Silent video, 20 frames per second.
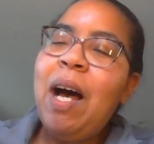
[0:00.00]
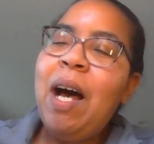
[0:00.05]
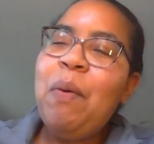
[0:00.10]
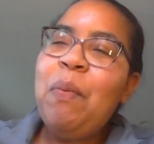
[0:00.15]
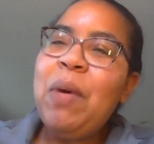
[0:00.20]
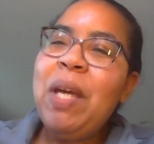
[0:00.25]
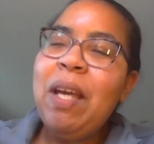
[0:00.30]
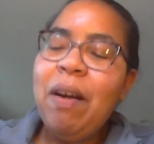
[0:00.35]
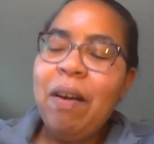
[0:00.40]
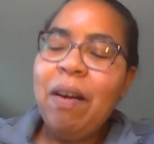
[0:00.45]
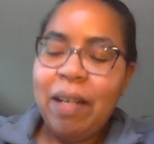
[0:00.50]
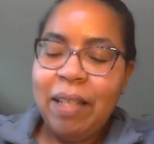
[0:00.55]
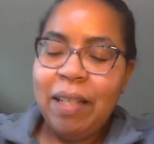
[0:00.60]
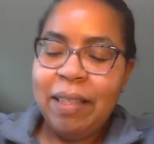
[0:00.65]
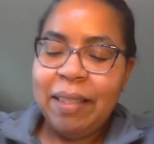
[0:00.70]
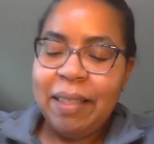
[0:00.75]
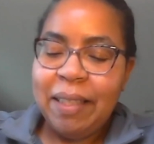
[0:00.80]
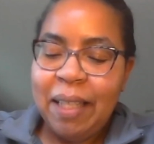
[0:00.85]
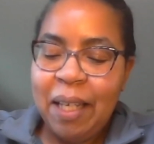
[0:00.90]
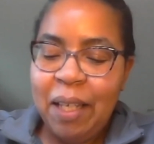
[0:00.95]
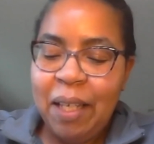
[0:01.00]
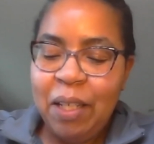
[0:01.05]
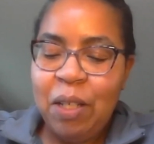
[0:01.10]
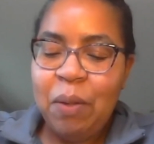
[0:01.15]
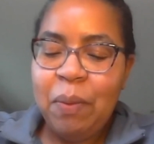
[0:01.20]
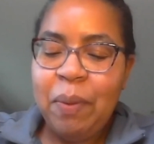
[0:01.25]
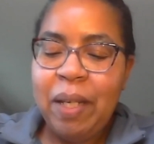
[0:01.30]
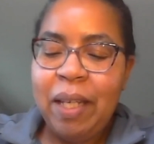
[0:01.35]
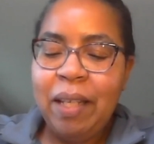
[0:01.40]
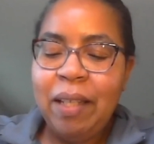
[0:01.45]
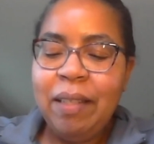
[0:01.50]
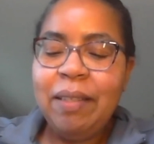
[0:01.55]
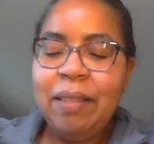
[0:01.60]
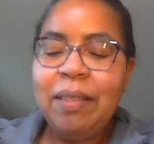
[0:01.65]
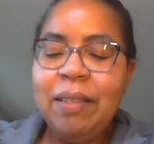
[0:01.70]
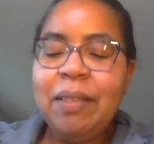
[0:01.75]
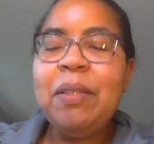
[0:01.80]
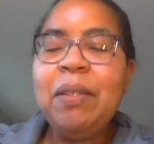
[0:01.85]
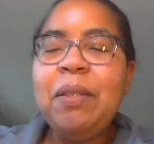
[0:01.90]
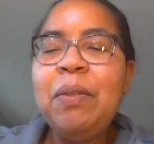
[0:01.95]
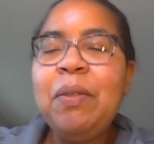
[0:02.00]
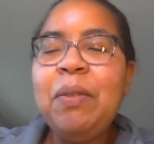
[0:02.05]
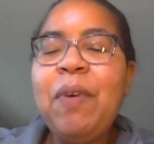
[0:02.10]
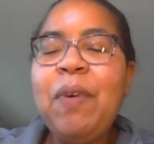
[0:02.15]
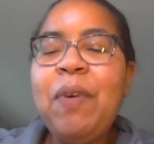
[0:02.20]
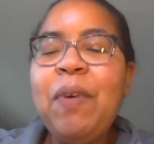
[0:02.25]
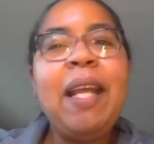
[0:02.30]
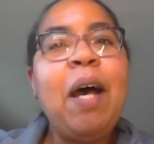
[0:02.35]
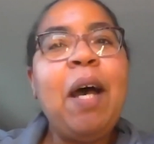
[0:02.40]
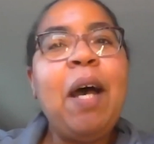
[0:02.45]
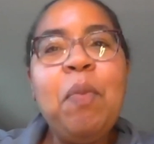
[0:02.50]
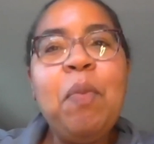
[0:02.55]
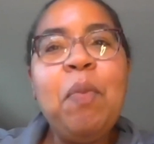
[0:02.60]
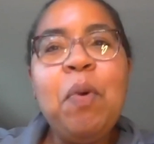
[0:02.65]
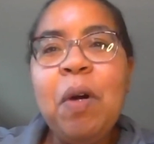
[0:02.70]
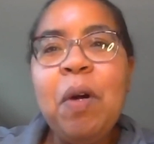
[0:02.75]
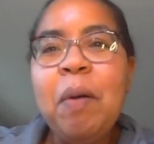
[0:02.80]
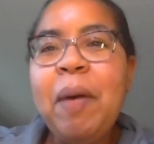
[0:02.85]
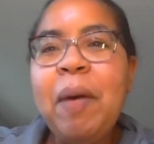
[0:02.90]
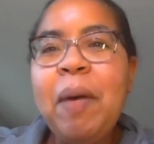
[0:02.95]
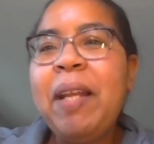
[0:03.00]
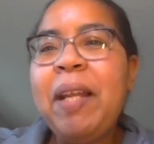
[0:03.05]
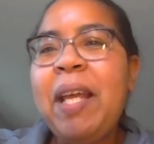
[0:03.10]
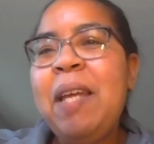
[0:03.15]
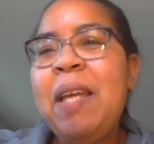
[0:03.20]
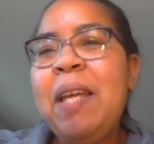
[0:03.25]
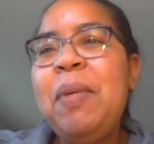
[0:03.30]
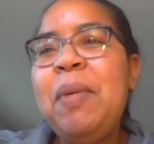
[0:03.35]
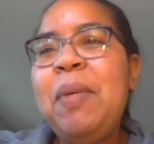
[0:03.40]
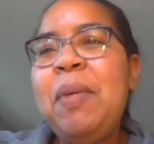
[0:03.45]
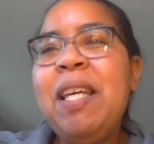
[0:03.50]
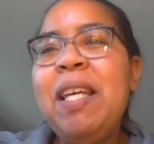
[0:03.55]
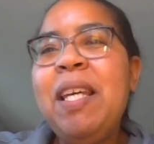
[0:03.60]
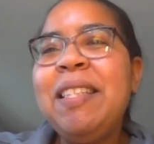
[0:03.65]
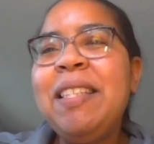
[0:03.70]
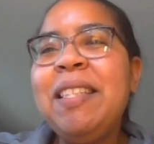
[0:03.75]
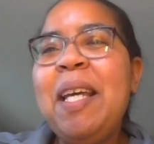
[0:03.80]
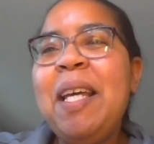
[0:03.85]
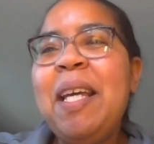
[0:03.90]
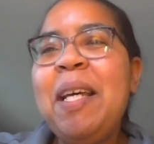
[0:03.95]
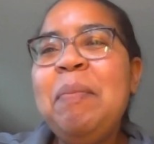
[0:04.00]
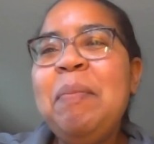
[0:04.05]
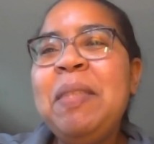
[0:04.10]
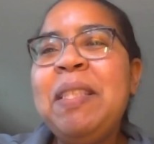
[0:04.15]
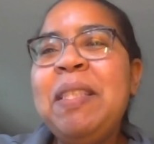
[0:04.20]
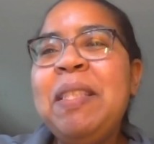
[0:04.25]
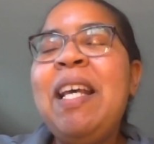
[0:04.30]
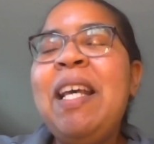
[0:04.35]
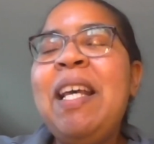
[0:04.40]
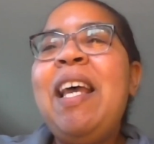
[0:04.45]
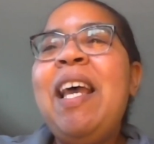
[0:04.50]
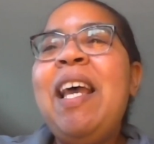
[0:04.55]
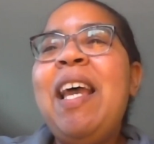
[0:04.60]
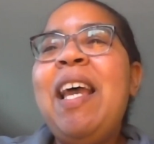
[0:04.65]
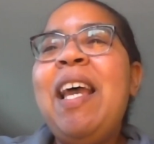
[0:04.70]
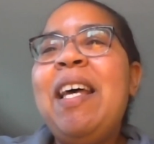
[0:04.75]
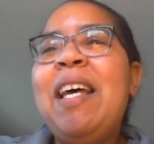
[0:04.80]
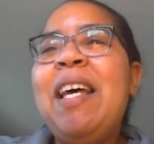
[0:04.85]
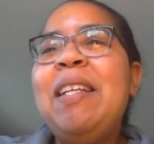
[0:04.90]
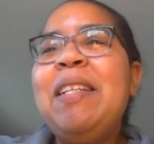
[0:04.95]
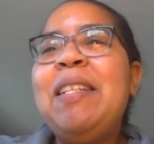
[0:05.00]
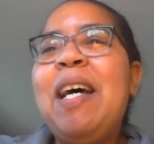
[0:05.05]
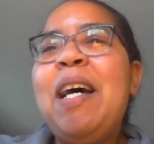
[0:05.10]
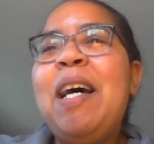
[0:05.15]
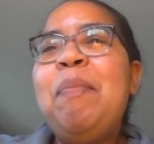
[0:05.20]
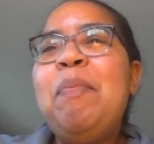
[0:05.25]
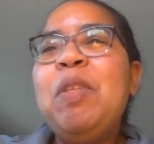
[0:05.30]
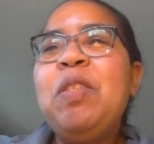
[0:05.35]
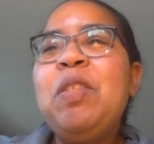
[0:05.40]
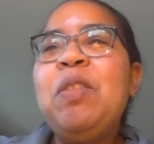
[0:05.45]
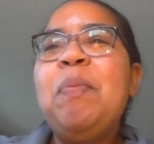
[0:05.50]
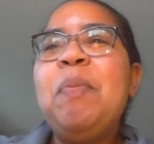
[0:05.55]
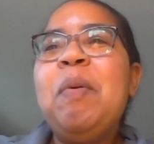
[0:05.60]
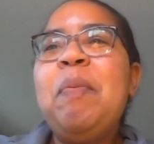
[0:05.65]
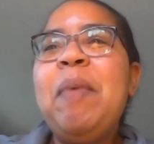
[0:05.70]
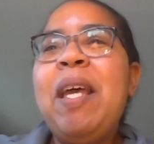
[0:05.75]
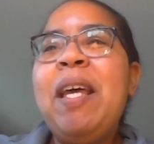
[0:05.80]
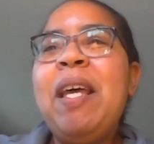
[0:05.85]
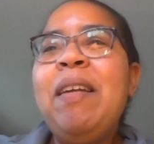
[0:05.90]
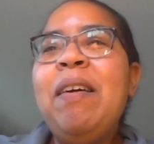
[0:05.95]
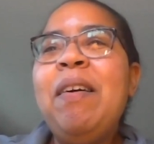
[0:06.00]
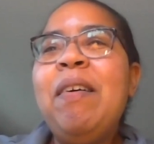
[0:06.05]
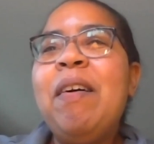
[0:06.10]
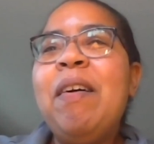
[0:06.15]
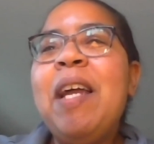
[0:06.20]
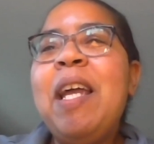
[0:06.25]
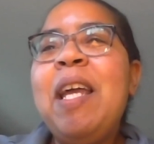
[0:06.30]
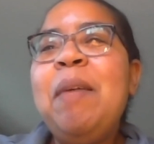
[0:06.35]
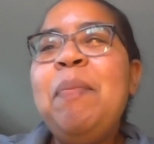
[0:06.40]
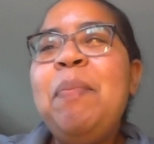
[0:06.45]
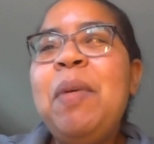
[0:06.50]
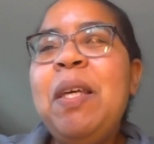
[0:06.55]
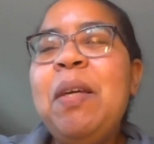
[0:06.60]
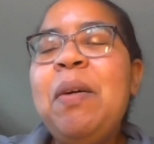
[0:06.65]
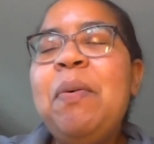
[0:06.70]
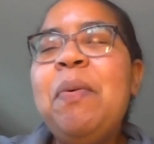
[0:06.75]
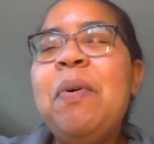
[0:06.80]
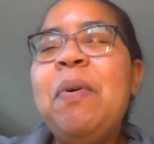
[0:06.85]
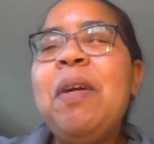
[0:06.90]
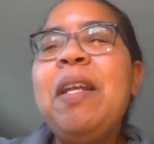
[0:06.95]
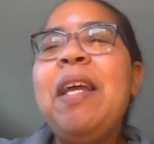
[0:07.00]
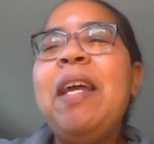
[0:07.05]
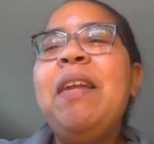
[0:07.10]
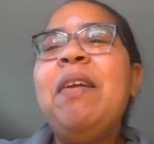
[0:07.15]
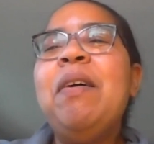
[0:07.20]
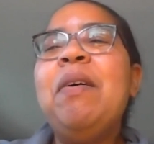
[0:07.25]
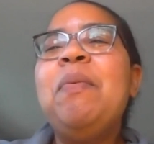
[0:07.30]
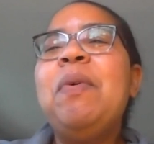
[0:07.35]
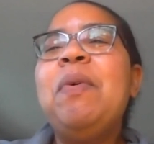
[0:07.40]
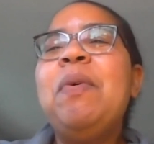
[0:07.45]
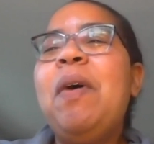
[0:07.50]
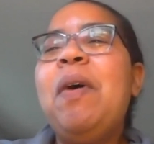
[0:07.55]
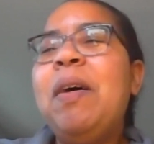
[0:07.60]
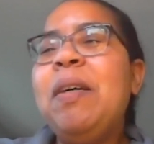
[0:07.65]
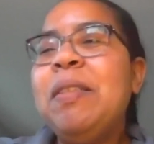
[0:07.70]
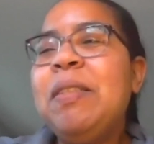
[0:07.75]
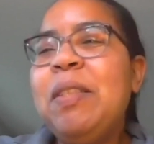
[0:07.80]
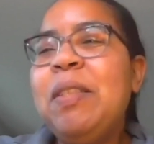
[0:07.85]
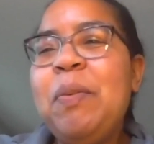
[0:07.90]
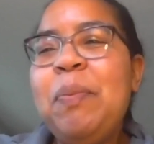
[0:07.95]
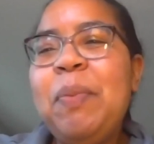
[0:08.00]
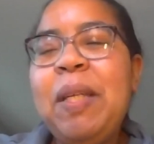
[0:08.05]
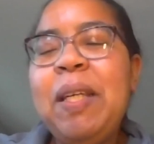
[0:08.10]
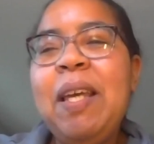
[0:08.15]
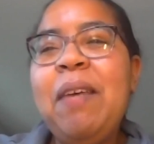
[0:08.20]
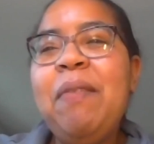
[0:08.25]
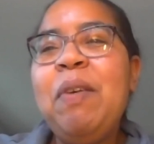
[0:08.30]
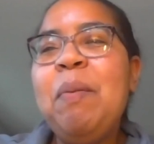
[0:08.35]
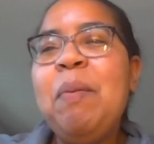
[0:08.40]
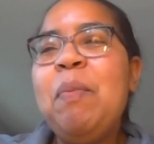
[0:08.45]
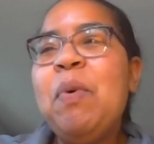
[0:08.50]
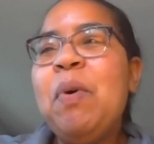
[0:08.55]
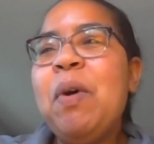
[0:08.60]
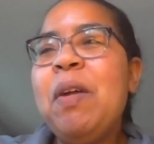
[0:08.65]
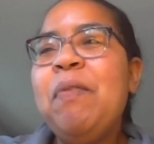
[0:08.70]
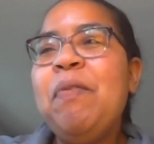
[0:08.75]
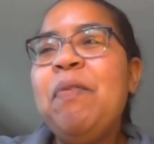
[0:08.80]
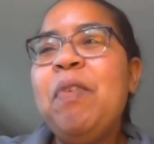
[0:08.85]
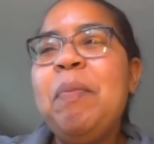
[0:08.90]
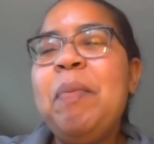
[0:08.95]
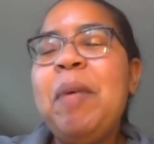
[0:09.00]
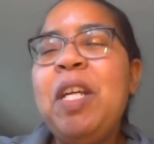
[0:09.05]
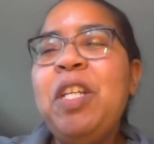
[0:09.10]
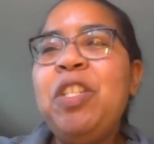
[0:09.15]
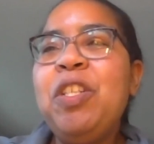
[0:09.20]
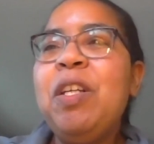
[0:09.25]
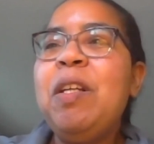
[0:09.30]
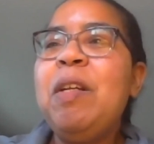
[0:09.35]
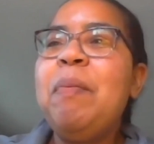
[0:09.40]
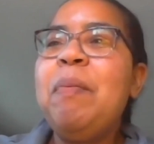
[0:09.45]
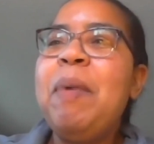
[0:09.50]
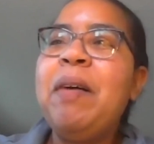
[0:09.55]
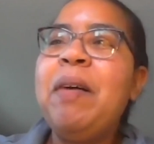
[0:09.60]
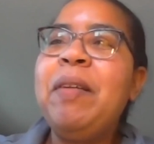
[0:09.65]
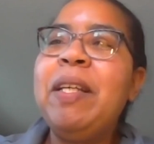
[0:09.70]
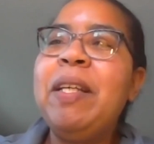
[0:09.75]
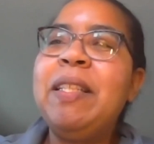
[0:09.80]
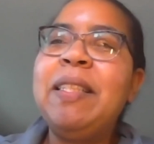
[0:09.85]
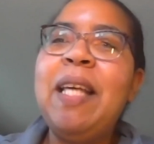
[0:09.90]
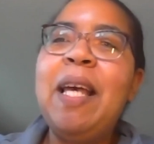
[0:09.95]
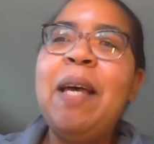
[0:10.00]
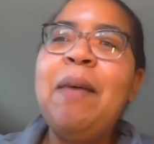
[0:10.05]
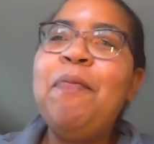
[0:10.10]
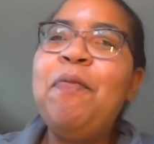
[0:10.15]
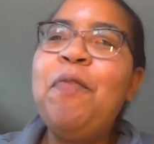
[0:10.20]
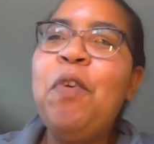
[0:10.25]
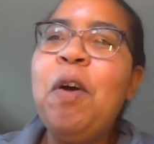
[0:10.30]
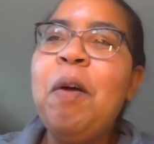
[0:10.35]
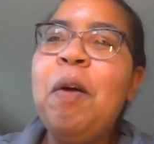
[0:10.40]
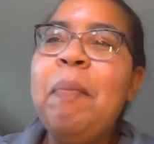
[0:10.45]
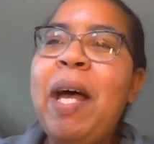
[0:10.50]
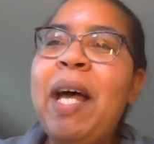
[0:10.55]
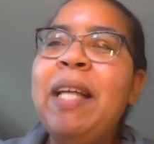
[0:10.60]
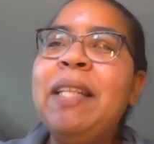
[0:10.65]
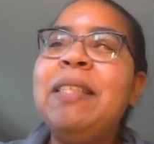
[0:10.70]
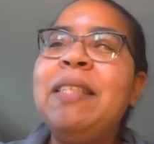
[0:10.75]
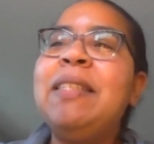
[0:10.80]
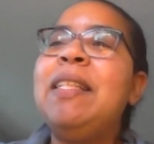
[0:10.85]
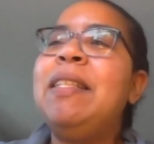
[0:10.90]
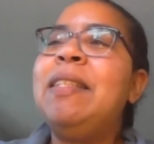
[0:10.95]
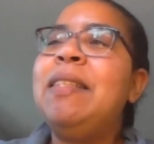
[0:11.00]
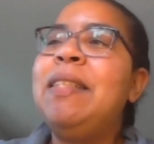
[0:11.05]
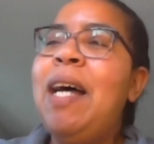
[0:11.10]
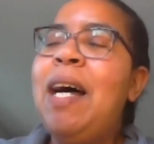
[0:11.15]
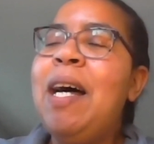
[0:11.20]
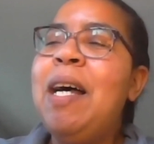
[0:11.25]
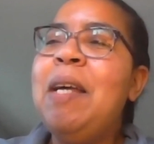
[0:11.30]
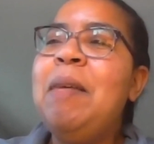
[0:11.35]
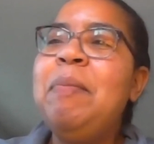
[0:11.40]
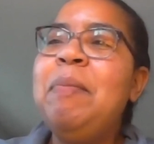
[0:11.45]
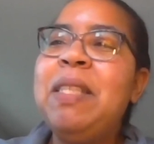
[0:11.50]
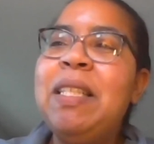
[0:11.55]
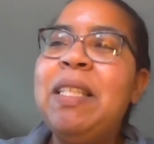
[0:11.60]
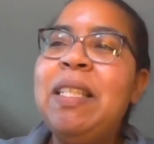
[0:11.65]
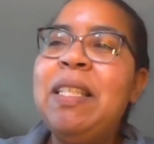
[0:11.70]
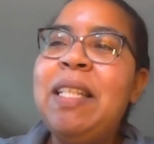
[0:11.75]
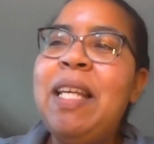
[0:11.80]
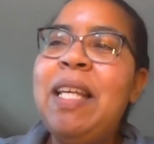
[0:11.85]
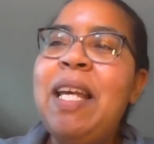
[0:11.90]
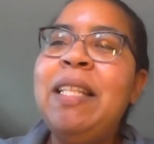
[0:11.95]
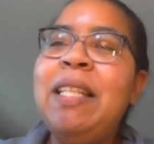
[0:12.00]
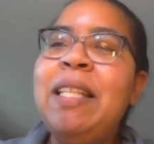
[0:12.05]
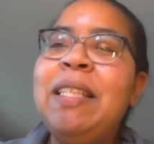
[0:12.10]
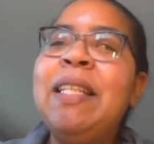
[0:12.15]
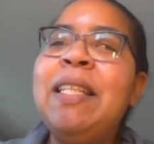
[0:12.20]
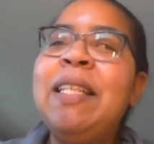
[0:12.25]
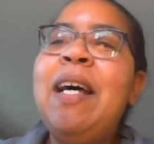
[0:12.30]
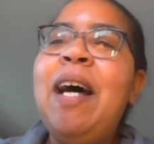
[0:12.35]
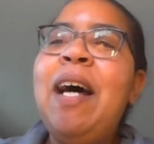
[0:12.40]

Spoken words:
We are continuing to find out more about AP exams, and Mr. Mamana, our AP coordinator, will also be giving more information about exam formats and times and dates.